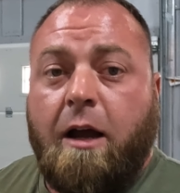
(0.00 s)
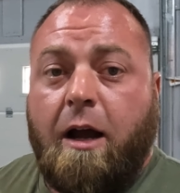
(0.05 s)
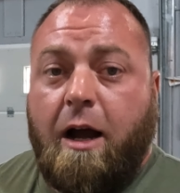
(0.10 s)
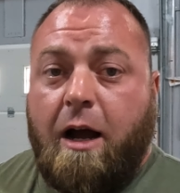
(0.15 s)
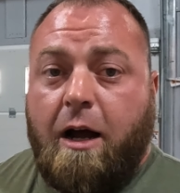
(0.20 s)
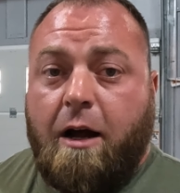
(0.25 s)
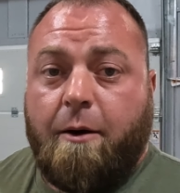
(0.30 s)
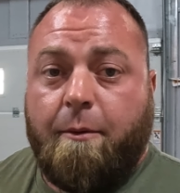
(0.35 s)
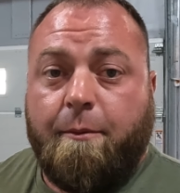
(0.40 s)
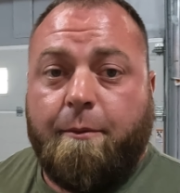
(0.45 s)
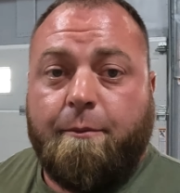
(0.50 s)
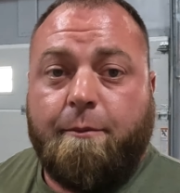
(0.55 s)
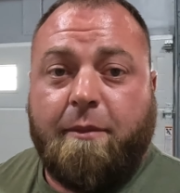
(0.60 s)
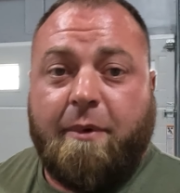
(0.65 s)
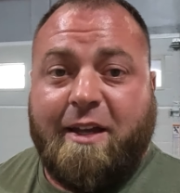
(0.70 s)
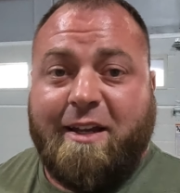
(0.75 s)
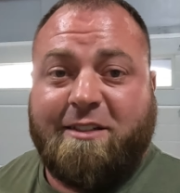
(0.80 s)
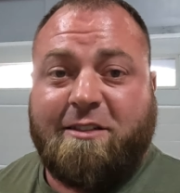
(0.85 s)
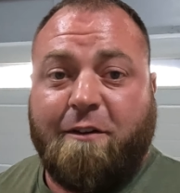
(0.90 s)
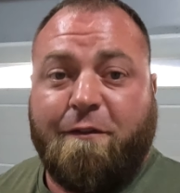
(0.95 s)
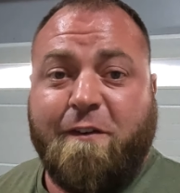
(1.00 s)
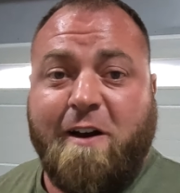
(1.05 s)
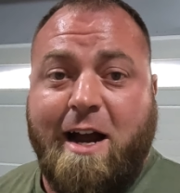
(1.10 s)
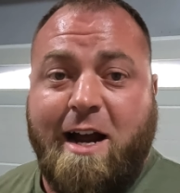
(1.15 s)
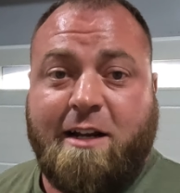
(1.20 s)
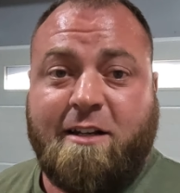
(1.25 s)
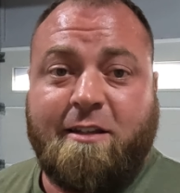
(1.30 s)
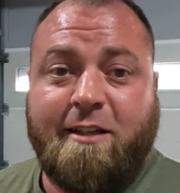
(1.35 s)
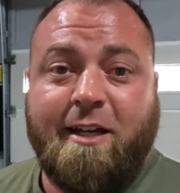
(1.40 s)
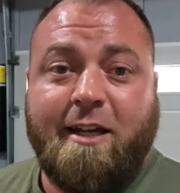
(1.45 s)
um, is the
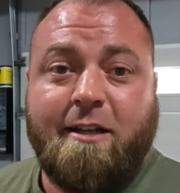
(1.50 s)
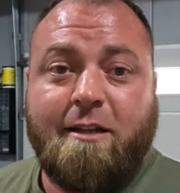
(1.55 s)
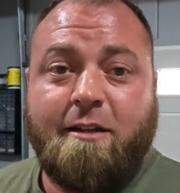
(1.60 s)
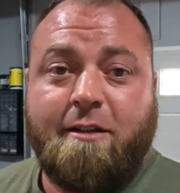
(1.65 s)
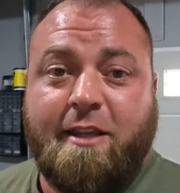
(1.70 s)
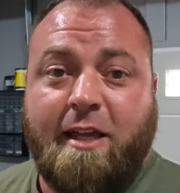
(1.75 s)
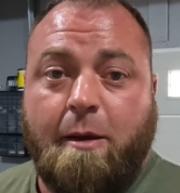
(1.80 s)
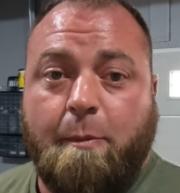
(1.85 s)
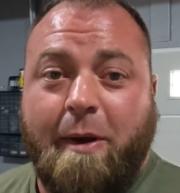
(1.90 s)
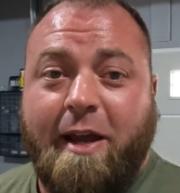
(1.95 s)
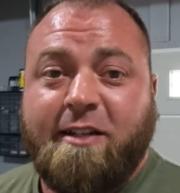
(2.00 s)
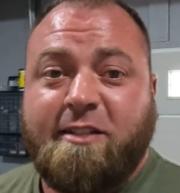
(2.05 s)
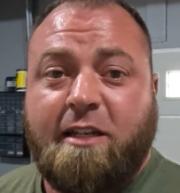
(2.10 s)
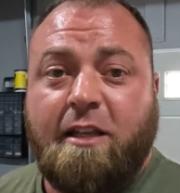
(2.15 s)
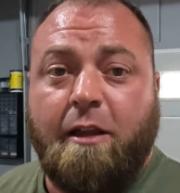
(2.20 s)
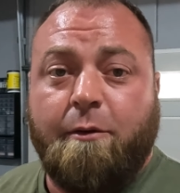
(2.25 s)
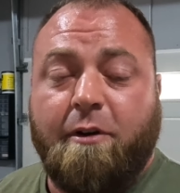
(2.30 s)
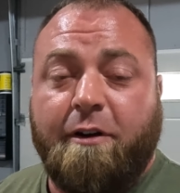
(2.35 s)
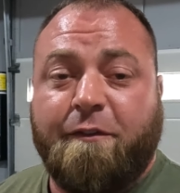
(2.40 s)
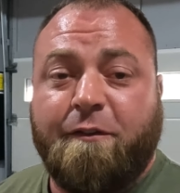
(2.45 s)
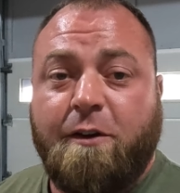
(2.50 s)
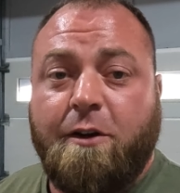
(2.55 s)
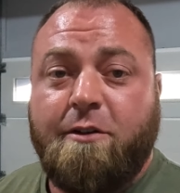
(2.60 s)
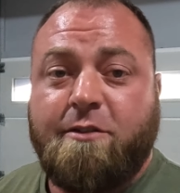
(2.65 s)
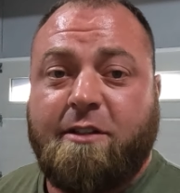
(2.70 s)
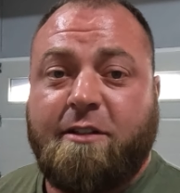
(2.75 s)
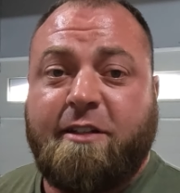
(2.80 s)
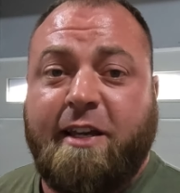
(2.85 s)
fact that they basically refused